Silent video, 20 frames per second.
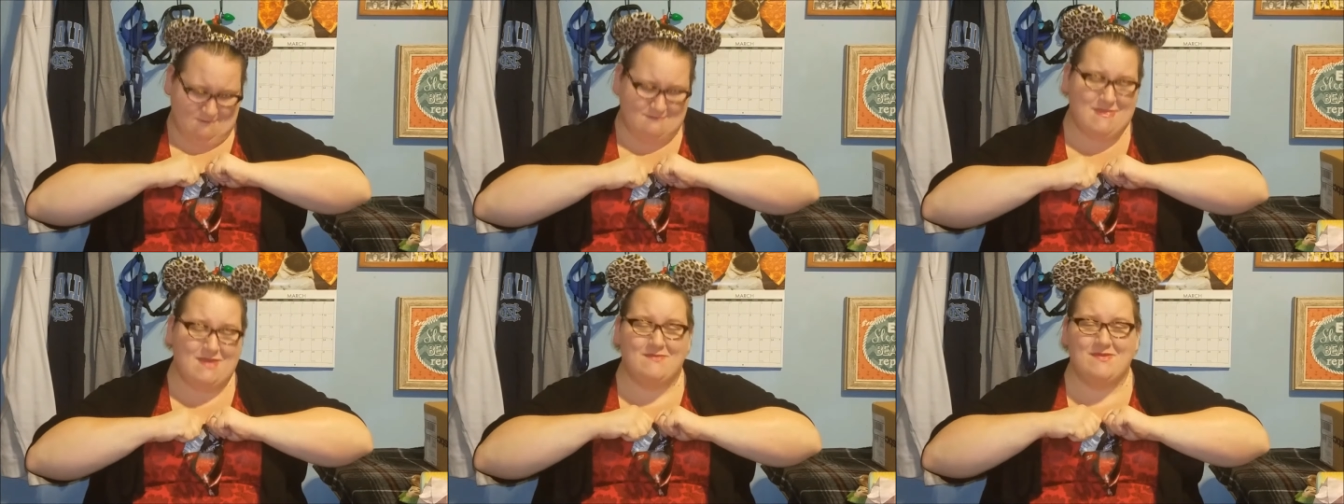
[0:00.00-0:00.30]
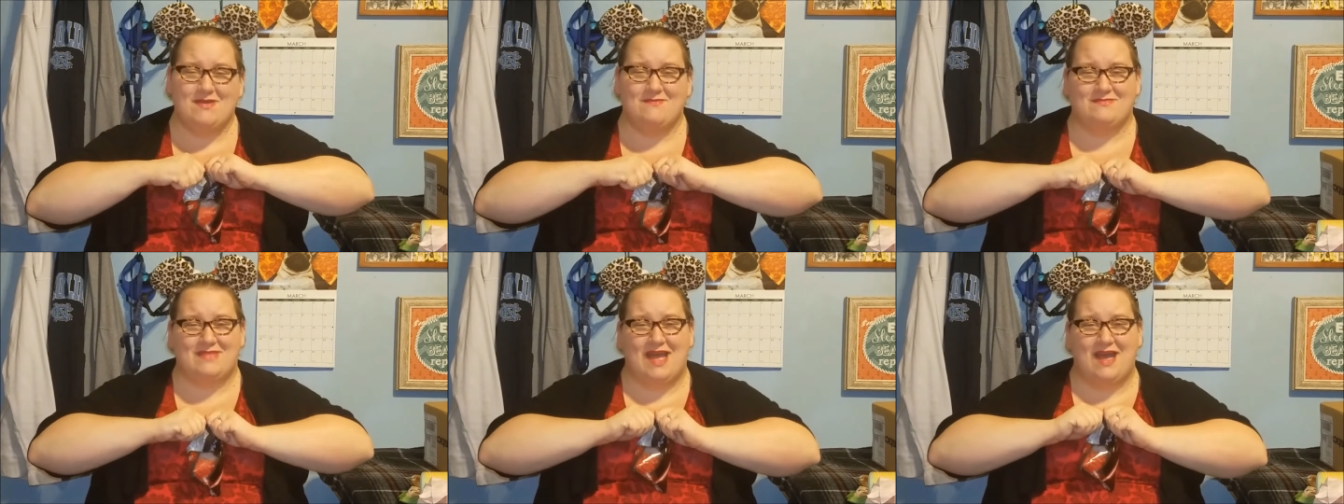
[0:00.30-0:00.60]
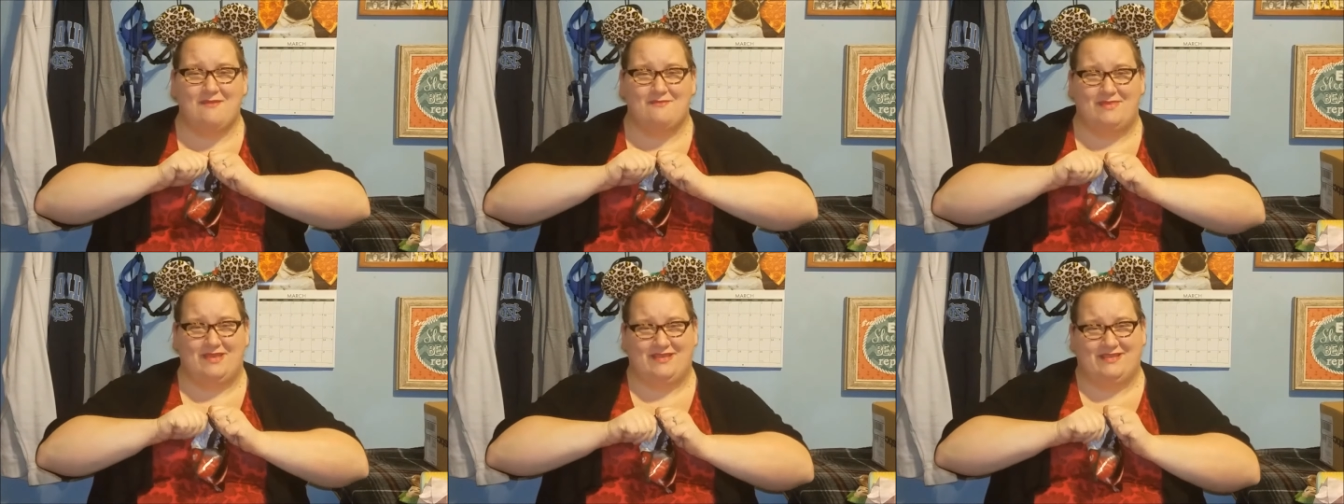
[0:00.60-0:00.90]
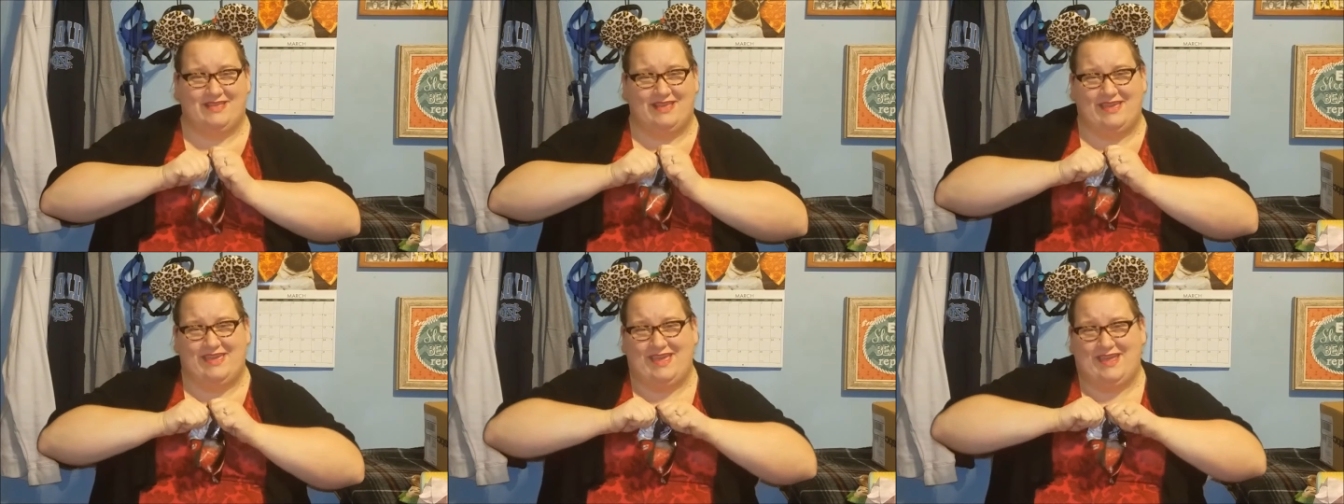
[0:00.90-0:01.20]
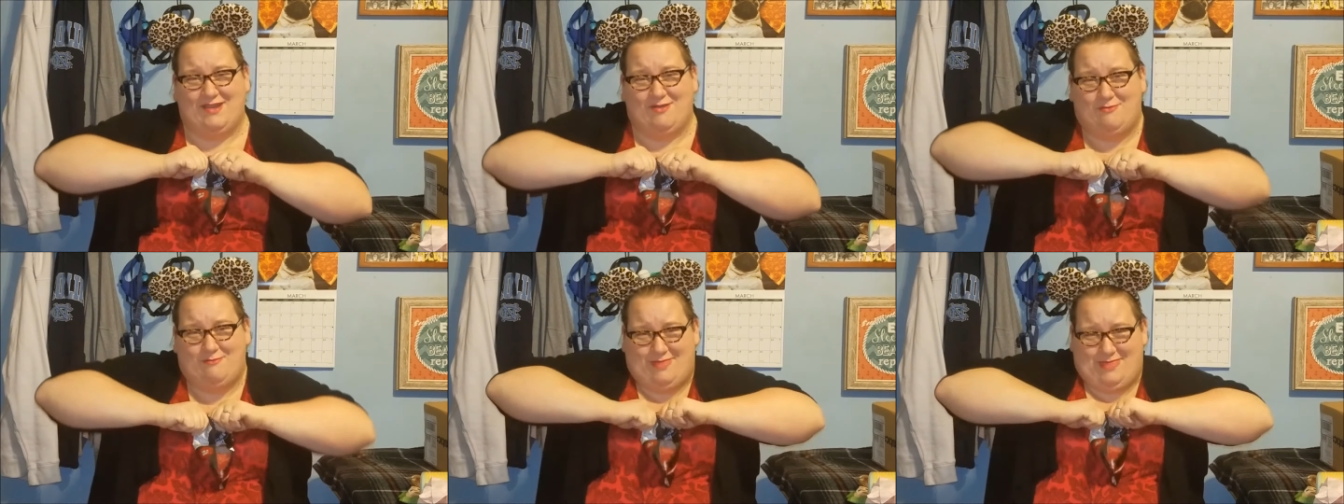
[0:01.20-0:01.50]
Maybe I'm not because I
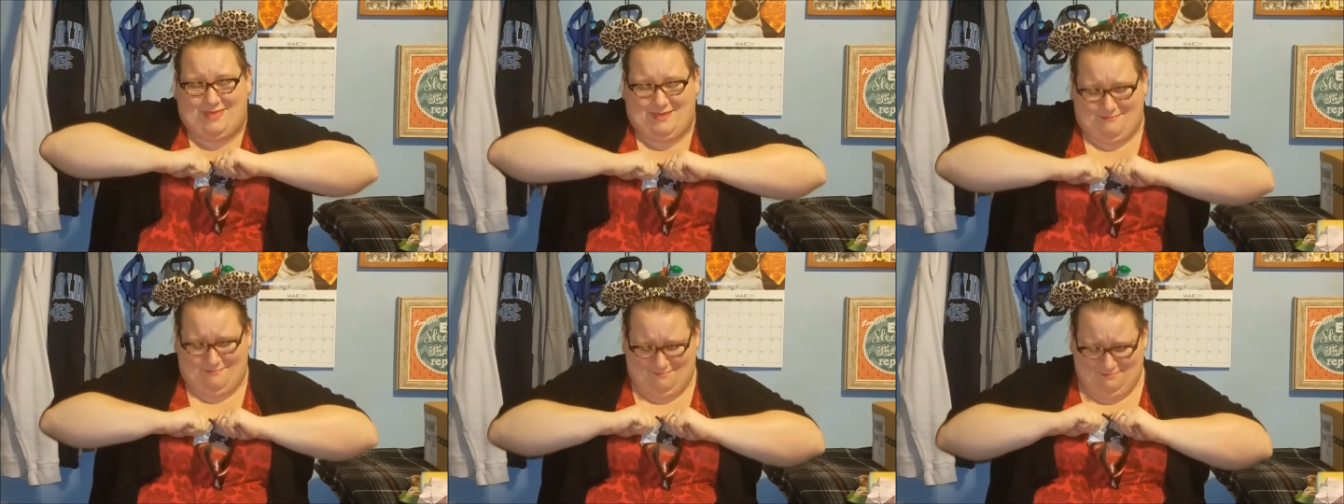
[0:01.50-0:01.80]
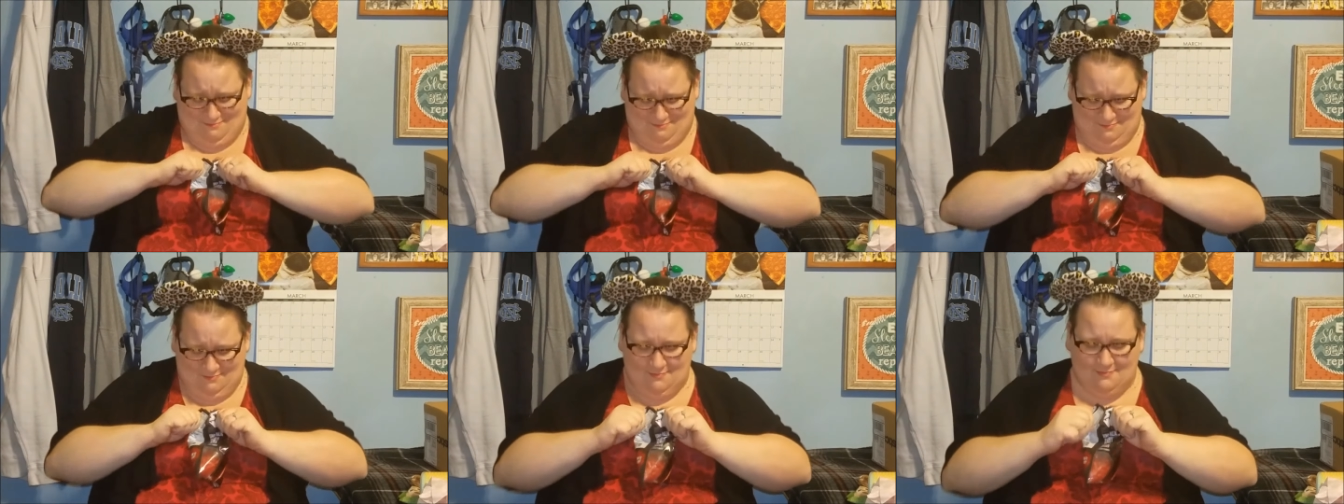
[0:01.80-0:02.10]
can't open them.